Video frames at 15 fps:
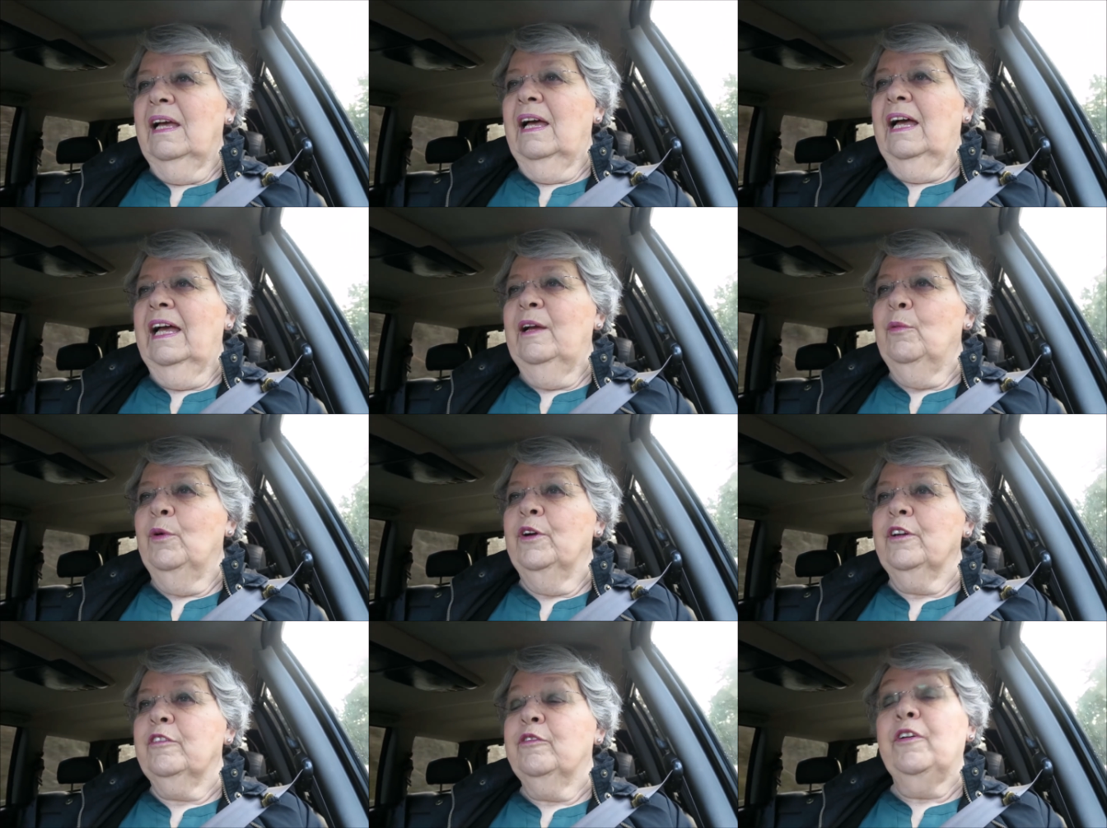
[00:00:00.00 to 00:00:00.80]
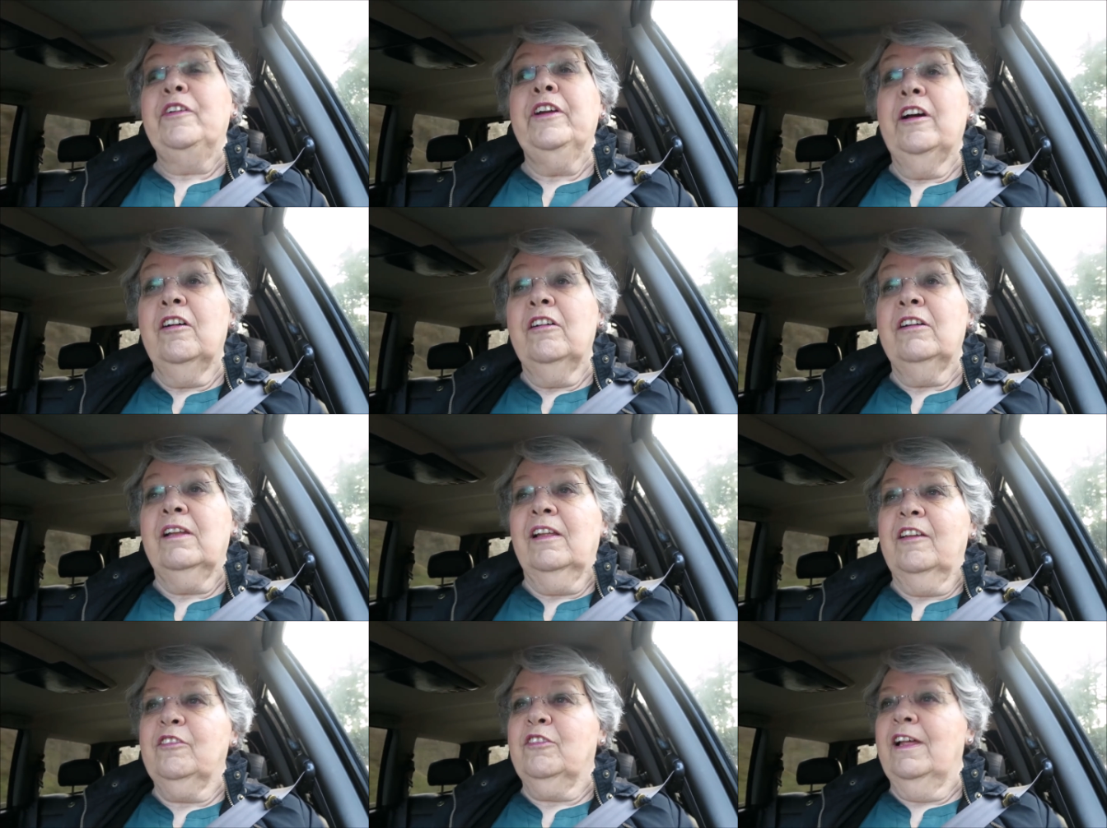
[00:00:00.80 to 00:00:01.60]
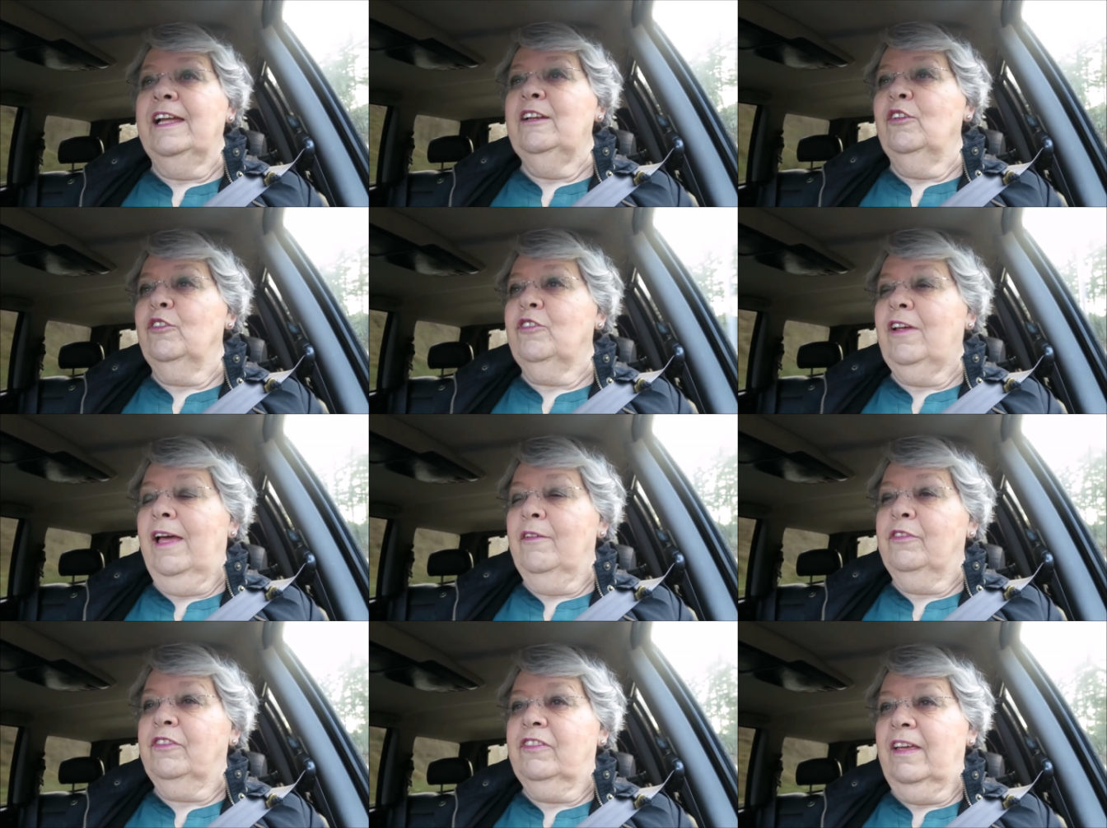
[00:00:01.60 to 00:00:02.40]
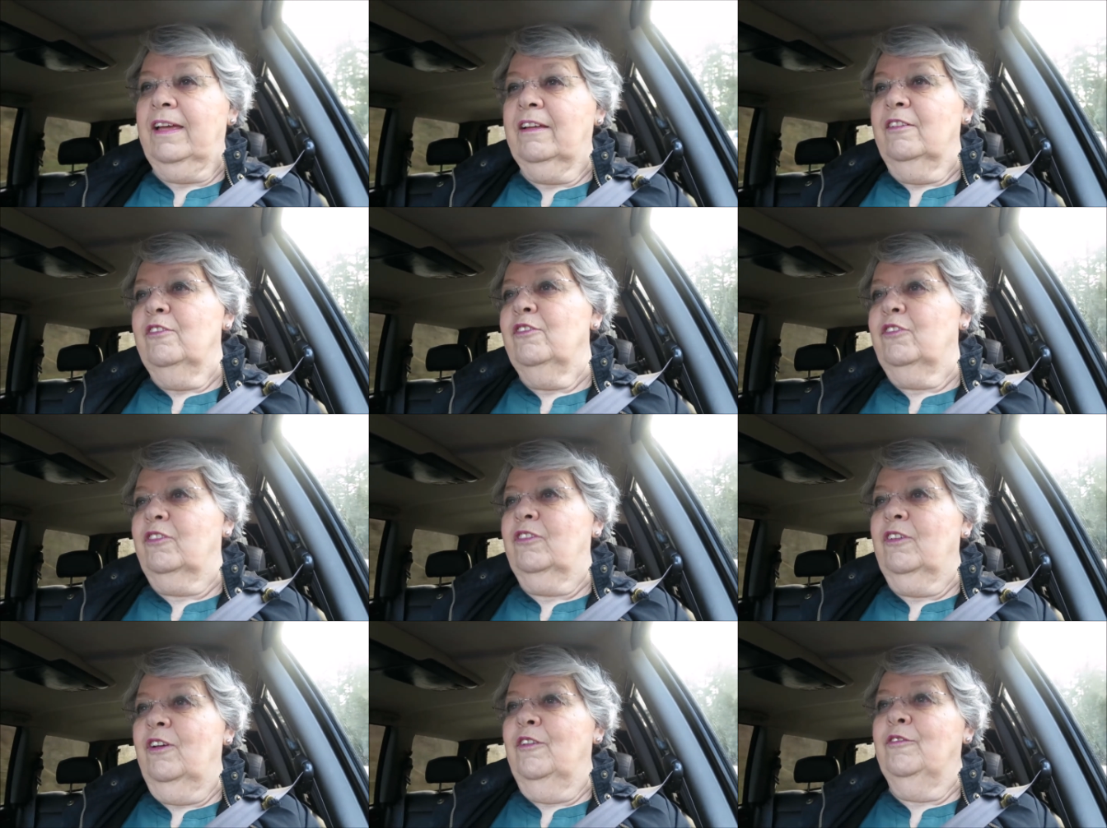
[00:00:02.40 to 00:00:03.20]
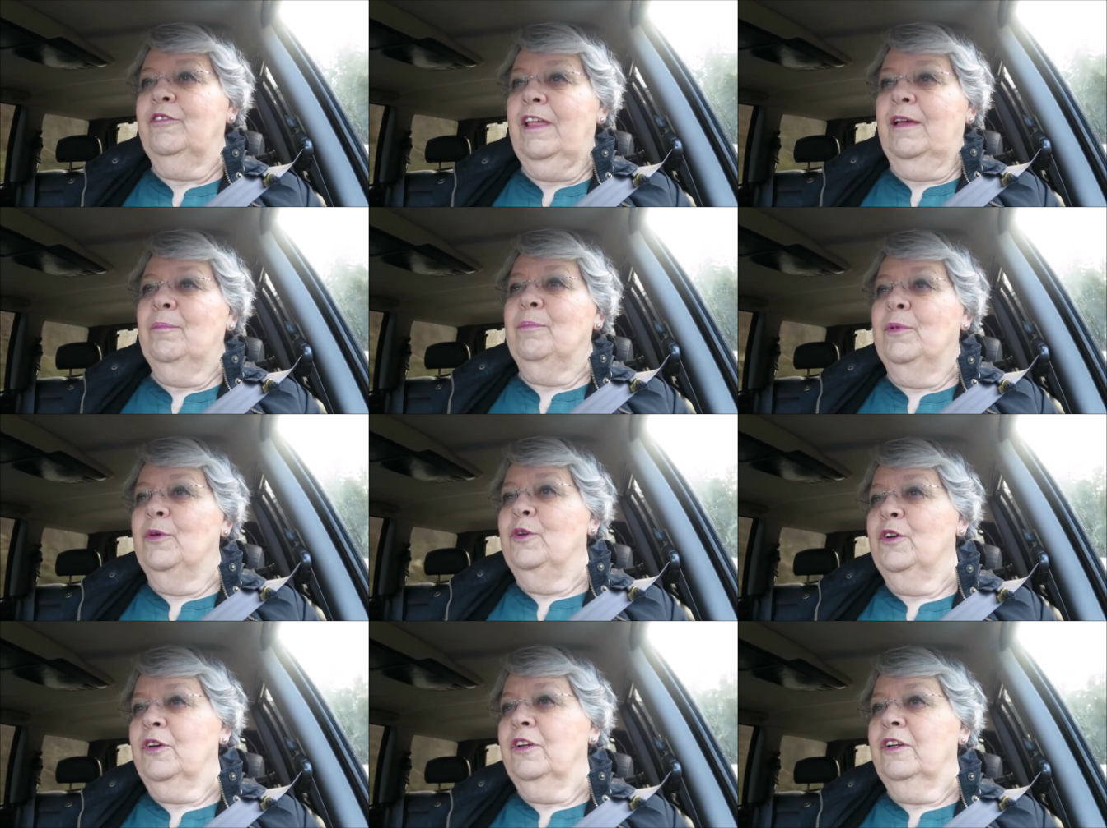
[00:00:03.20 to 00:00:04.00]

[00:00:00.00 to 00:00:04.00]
I worked very hard last night not to have seconds of that pork.